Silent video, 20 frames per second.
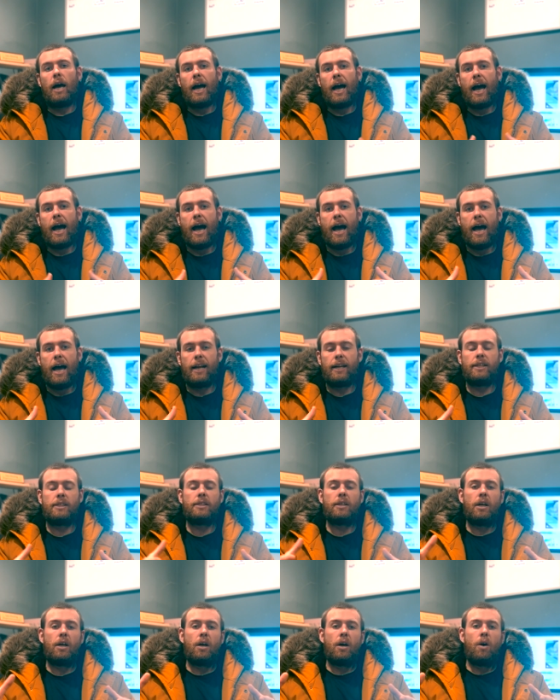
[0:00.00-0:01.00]

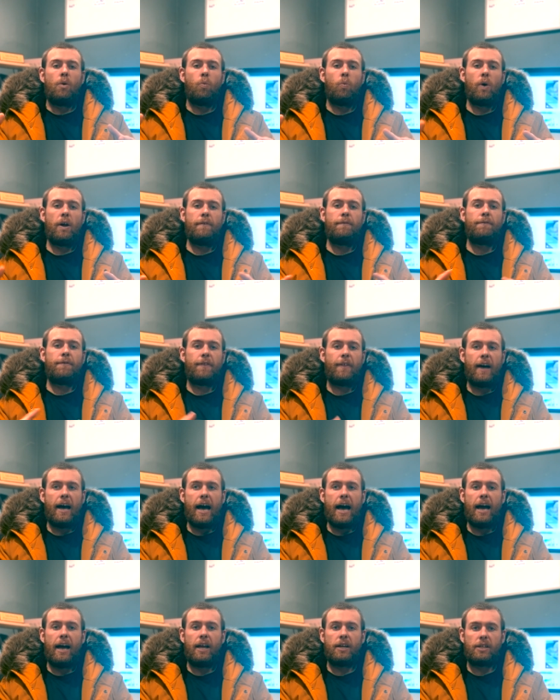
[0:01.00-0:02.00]
And with
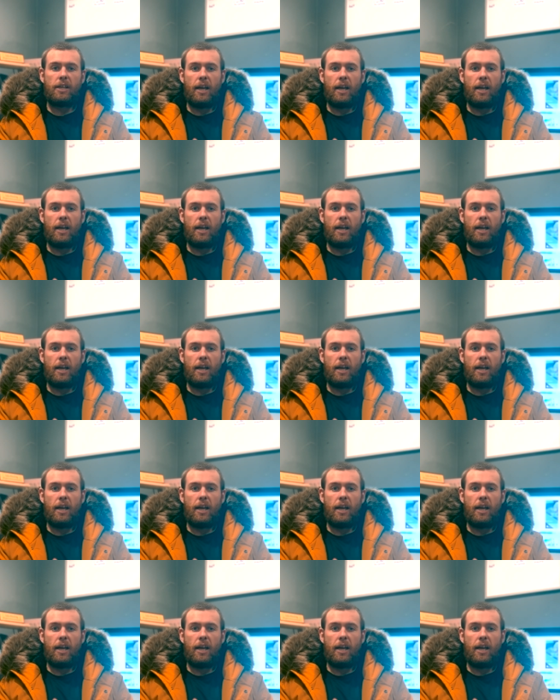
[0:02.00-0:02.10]
that,